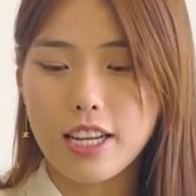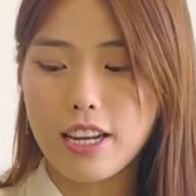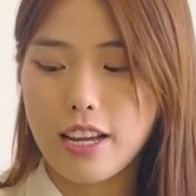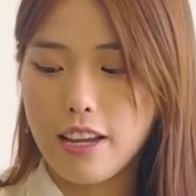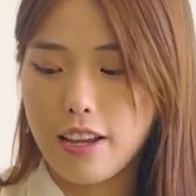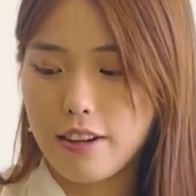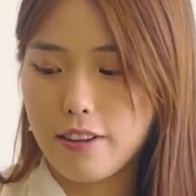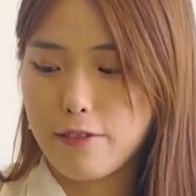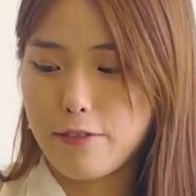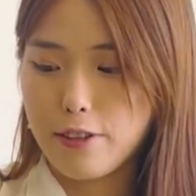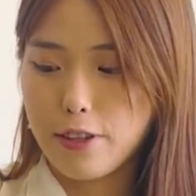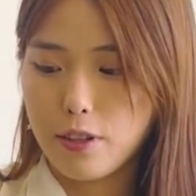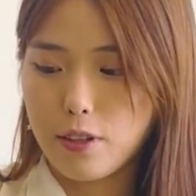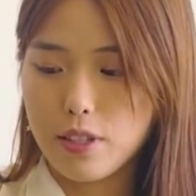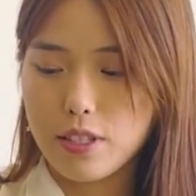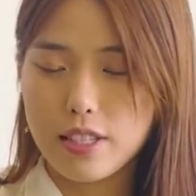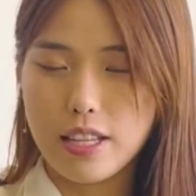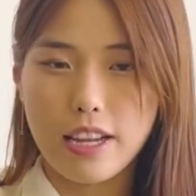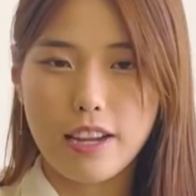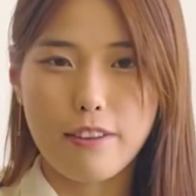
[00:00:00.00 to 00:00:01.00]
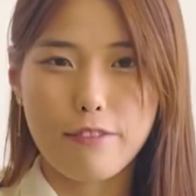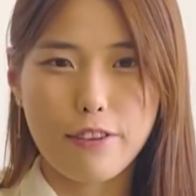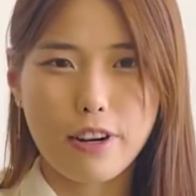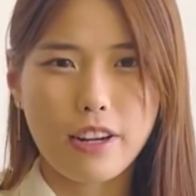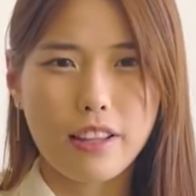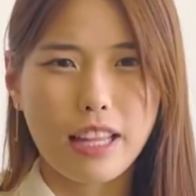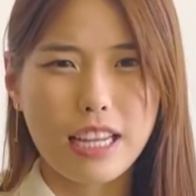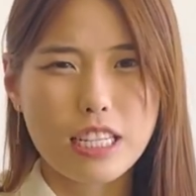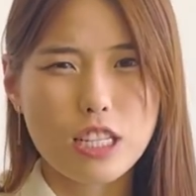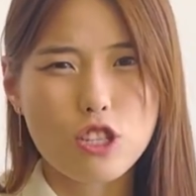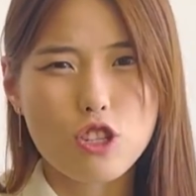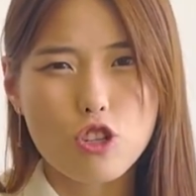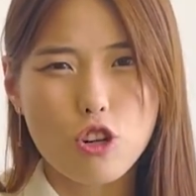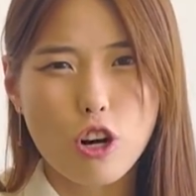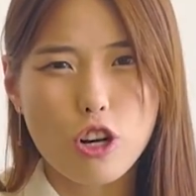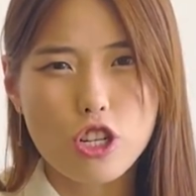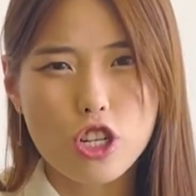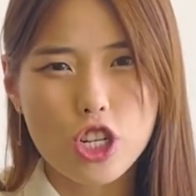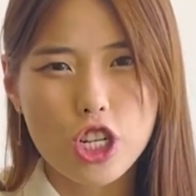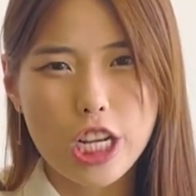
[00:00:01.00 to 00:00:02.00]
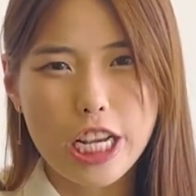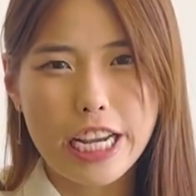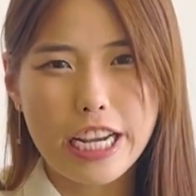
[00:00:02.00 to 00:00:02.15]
It feels like a very like starchy